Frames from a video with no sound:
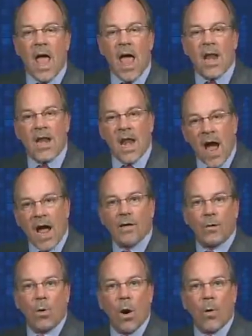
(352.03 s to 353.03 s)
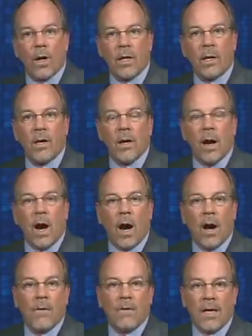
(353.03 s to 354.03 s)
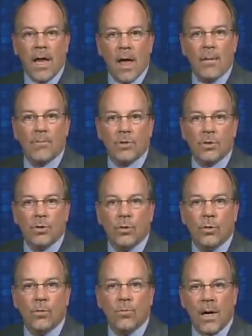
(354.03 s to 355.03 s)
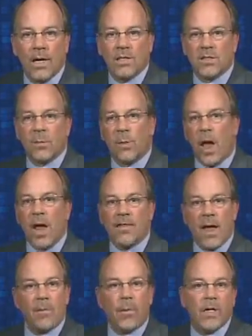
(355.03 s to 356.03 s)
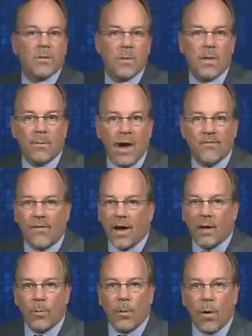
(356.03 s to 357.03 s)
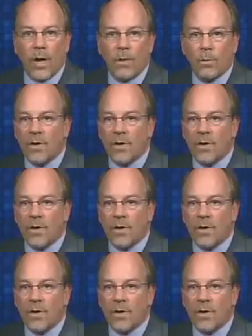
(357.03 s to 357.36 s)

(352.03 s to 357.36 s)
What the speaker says: and not growing the M2 money supply. That brings me to my final point.